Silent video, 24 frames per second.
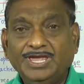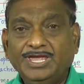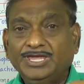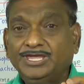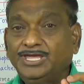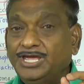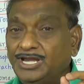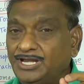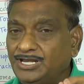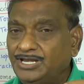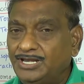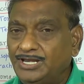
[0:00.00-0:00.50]

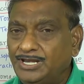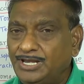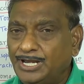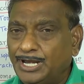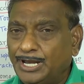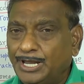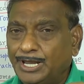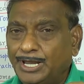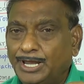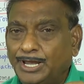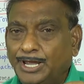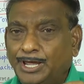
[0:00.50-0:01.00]

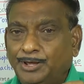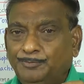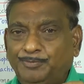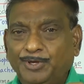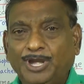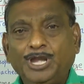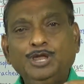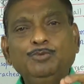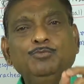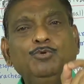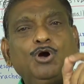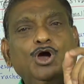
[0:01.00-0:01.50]
In
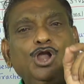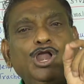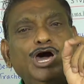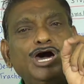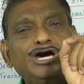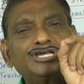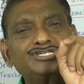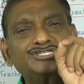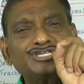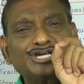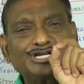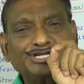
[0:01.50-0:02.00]

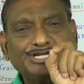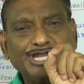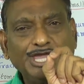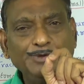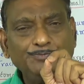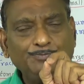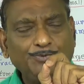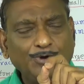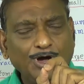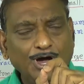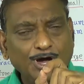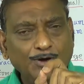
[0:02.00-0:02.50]
premolars
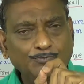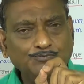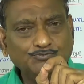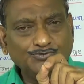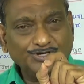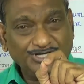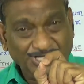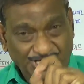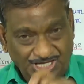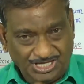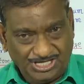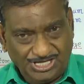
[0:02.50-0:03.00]
type
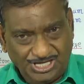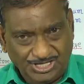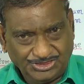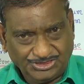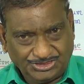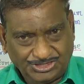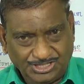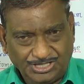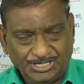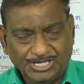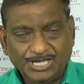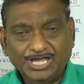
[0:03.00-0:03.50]
of
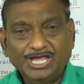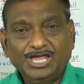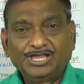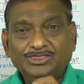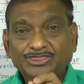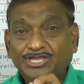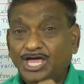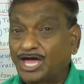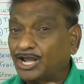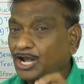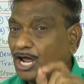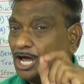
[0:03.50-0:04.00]
teeth,
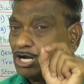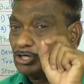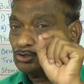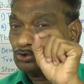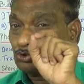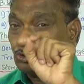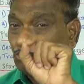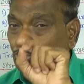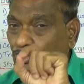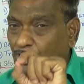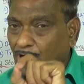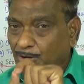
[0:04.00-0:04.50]
there are
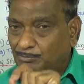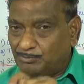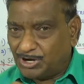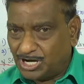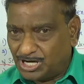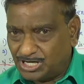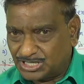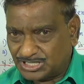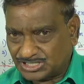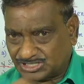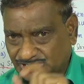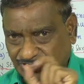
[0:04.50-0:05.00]
two
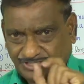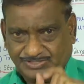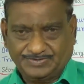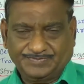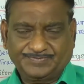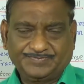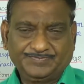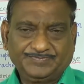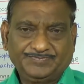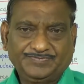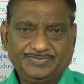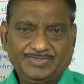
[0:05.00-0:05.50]
numbers.
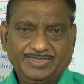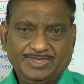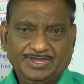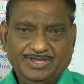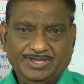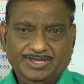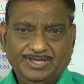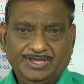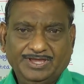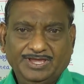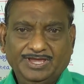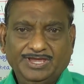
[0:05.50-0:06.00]

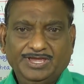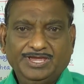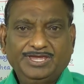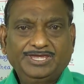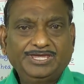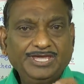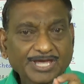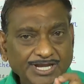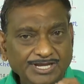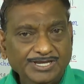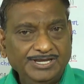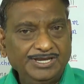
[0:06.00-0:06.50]

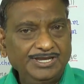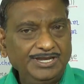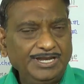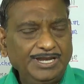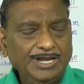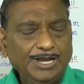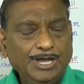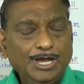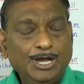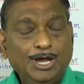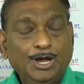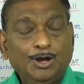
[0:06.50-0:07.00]

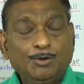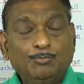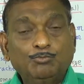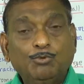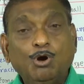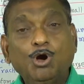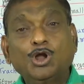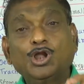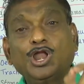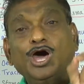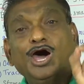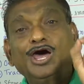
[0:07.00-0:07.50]
In
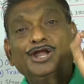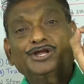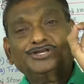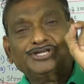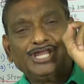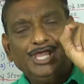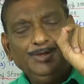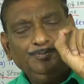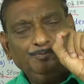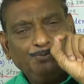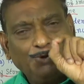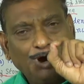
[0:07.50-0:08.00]
molar
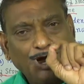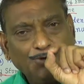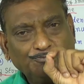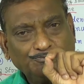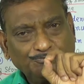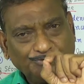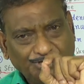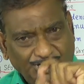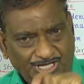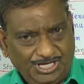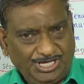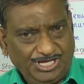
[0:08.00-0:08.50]
type
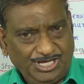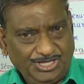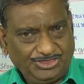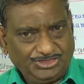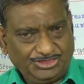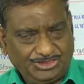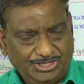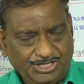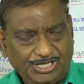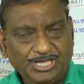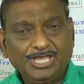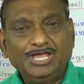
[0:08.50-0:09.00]
of
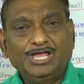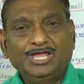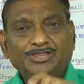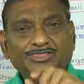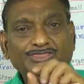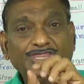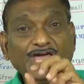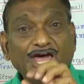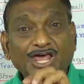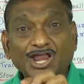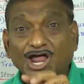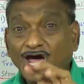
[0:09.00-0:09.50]
teeth,
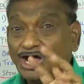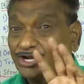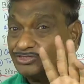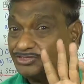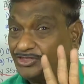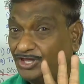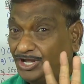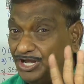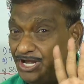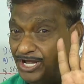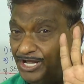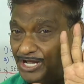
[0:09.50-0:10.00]
there are
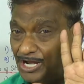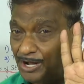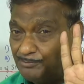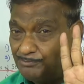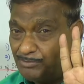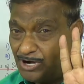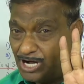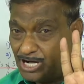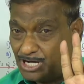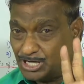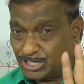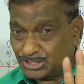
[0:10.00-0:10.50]
three
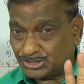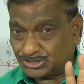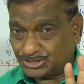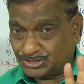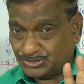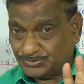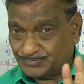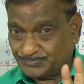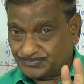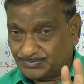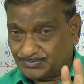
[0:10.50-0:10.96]
numbers.